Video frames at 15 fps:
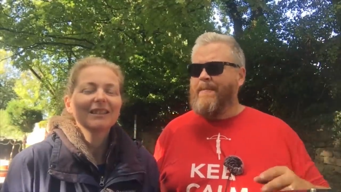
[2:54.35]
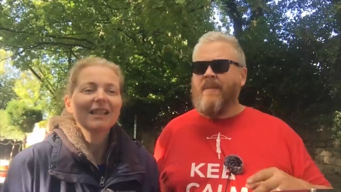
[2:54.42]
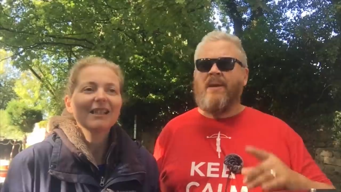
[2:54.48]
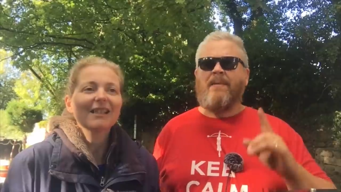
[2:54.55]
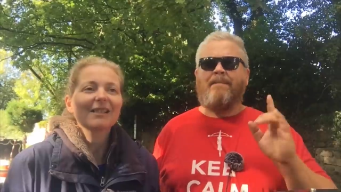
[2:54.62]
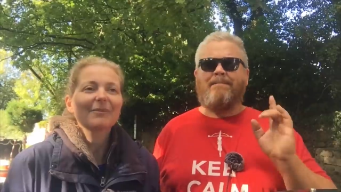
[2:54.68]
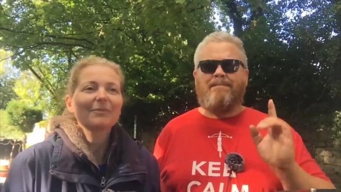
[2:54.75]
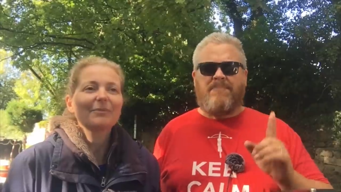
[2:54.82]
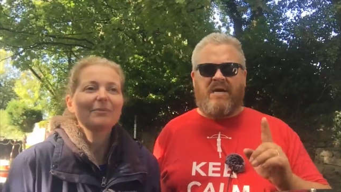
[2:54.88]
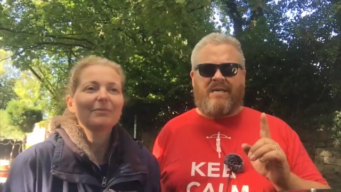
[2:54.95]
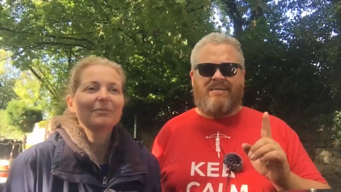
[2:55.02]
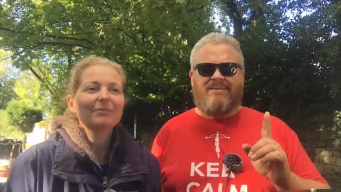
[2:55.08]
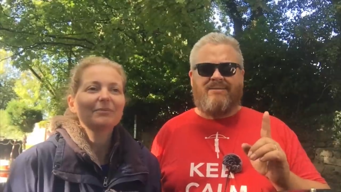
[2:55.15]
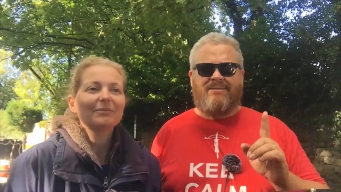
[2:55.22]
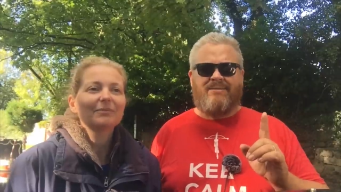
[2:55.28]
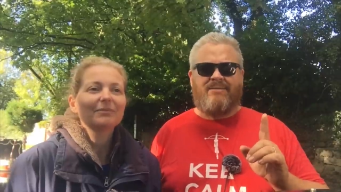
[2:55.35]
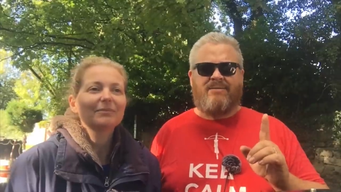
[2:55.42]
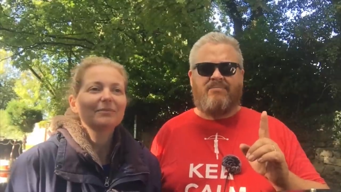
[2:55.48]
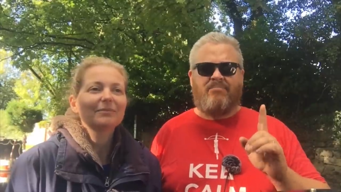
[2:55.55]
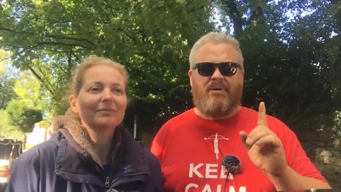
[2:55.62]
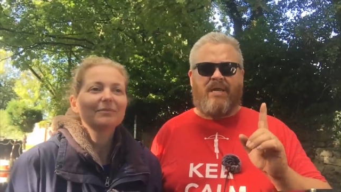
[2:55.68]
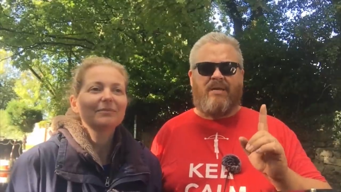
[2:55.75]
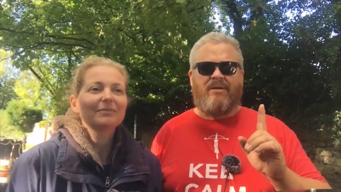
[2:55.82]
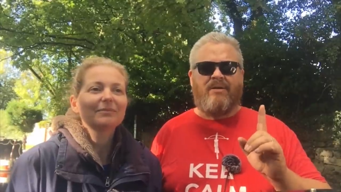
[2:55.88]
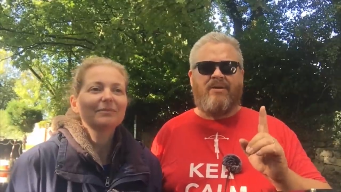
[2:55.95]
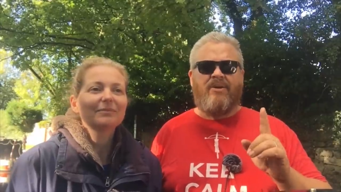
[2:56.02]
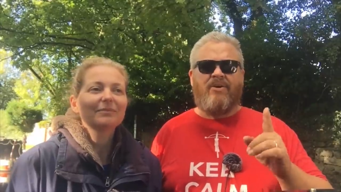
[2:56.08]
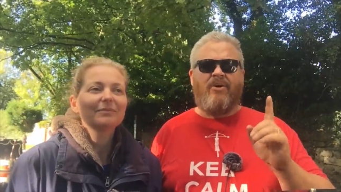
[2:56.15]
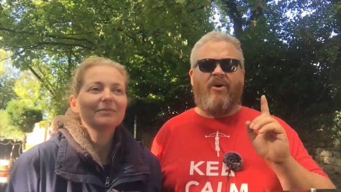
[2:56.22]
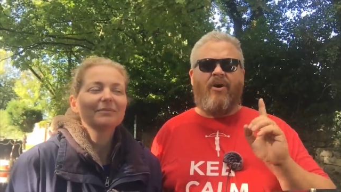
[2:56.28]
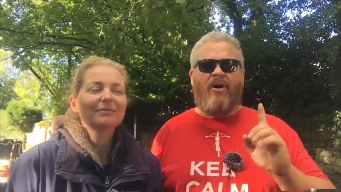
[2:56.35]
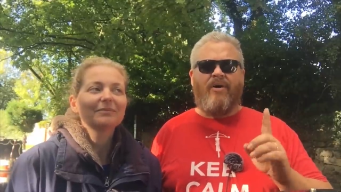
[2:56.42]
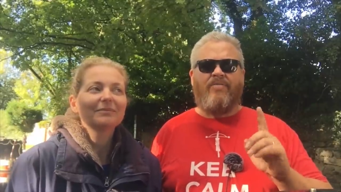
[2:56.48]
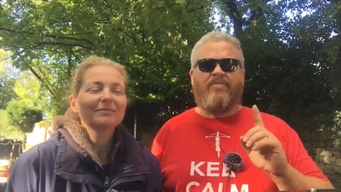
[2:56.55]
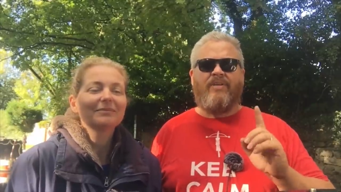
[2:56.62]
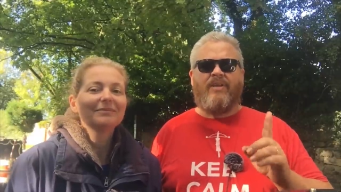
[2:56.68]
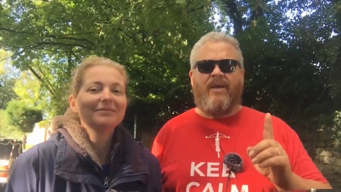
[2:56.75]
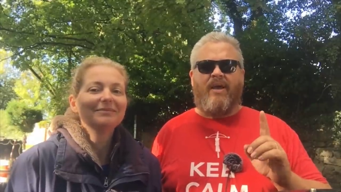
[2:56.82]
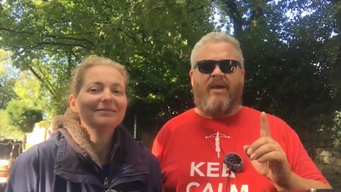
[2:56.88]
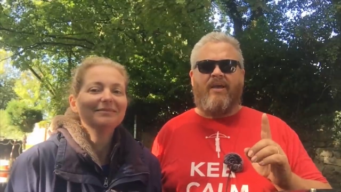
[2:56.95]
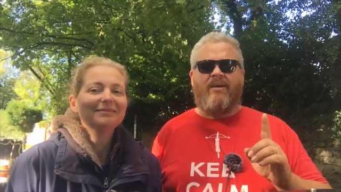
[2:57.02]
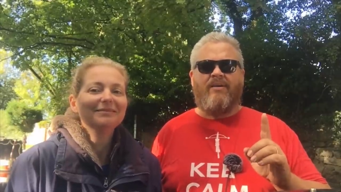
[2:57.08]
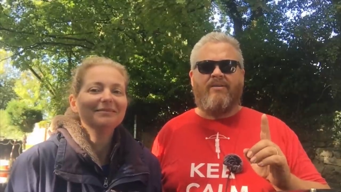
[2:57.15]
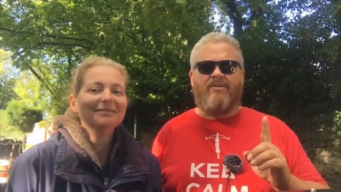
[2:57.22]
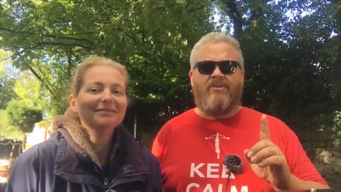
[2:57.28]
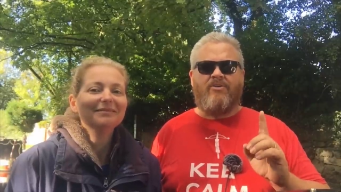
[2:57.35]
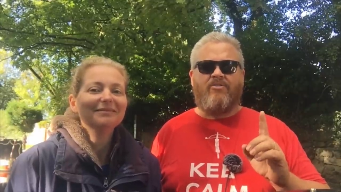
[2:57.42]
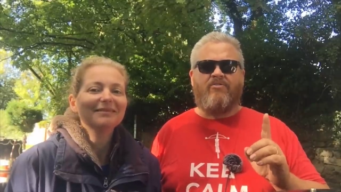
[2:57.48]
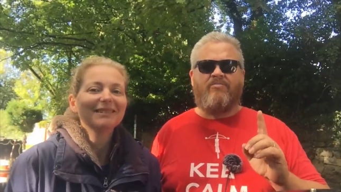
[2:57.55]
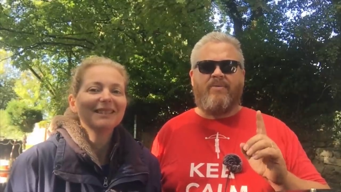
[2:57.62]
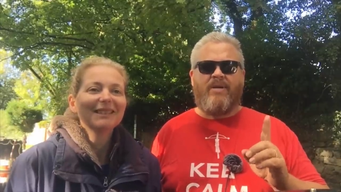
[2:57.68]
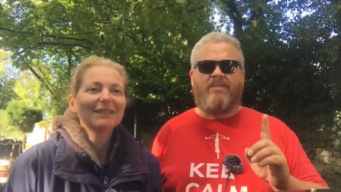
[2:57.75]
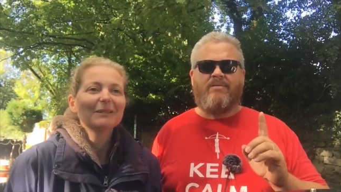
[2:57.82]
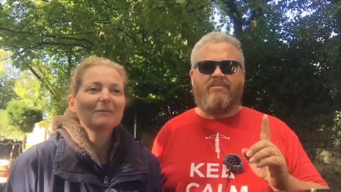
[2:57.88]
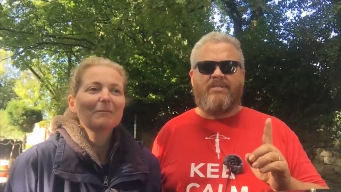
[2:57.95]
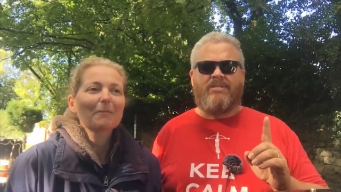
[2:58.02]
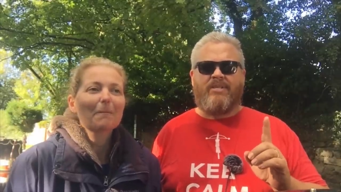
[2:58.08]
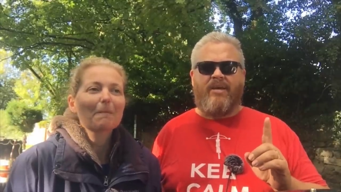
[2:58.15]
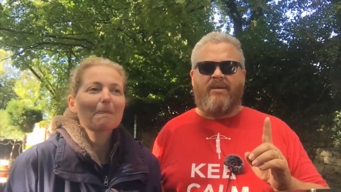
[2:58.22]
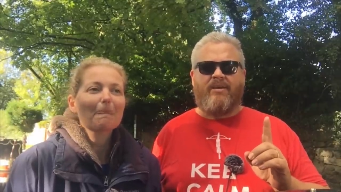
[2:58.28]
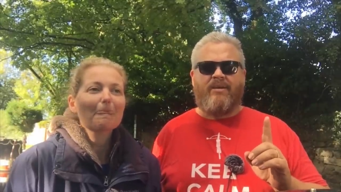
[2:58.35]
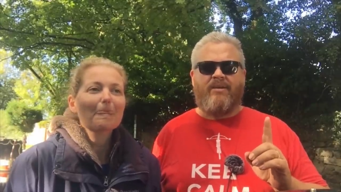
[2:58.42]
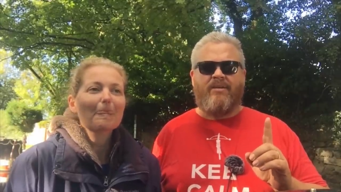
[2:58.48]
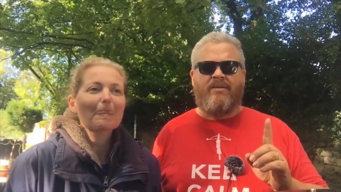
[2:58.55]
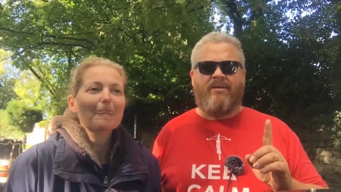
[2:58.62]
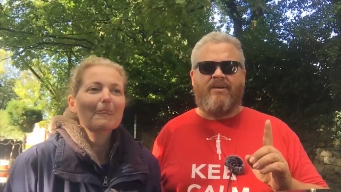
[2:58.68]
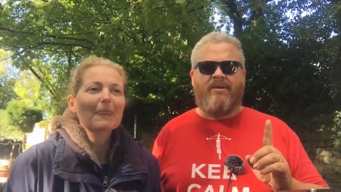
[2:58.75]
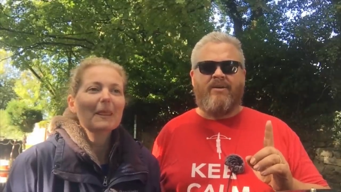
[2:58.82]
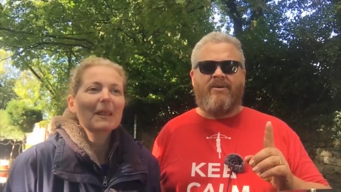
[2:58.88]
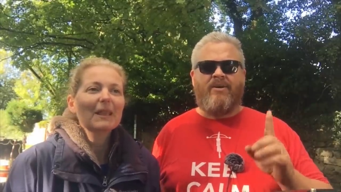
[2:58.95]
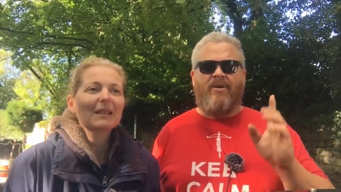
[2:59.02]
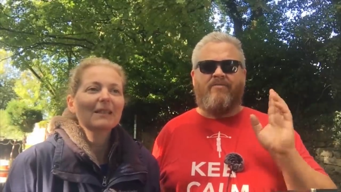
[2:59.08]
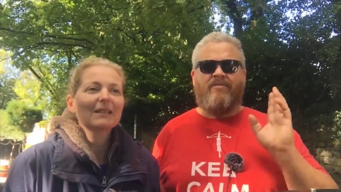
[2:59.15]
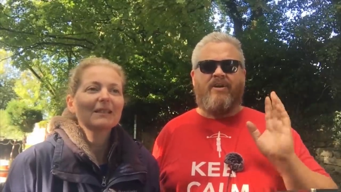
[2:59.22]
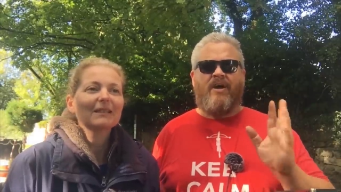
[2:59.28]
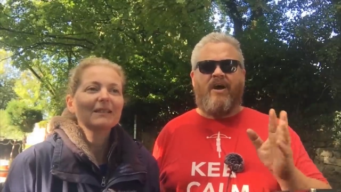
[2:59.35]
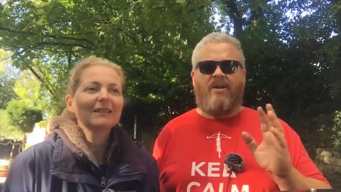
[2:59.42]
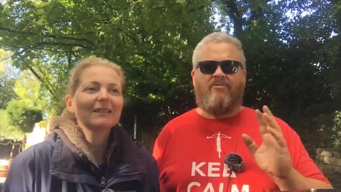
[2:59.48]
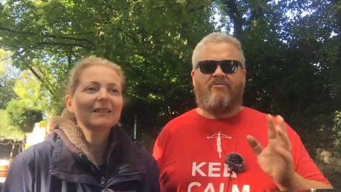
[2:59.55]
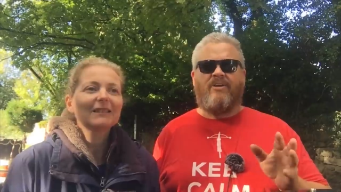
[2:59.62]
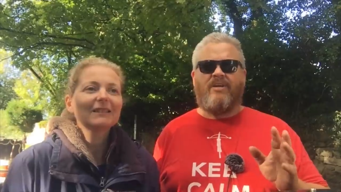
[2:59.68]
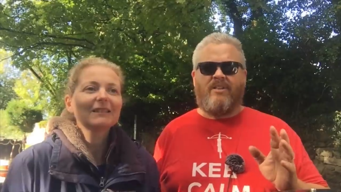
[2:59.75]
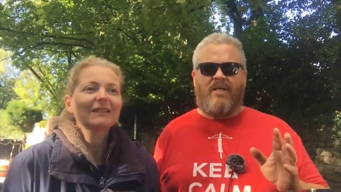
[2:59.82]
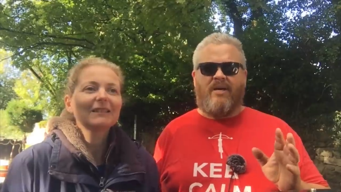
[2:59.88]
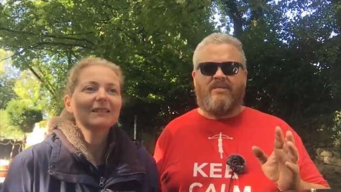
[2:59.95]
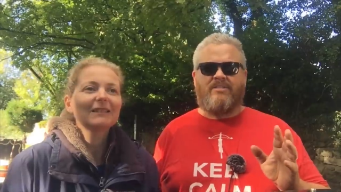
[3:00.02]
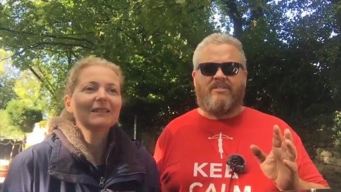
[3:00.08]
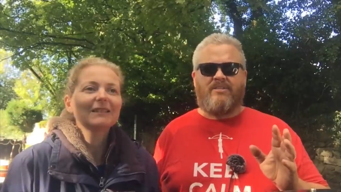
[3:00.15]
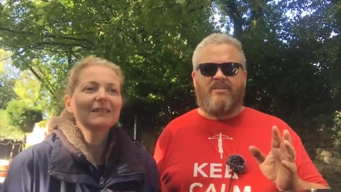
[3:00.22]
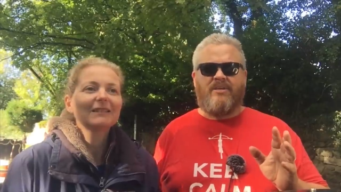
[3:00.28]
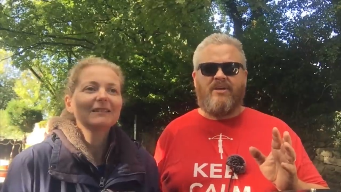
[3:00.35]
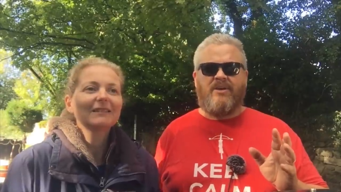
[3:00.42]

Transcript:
Speaker 1: It's... But, but, on the day you've made the mistake of not realizing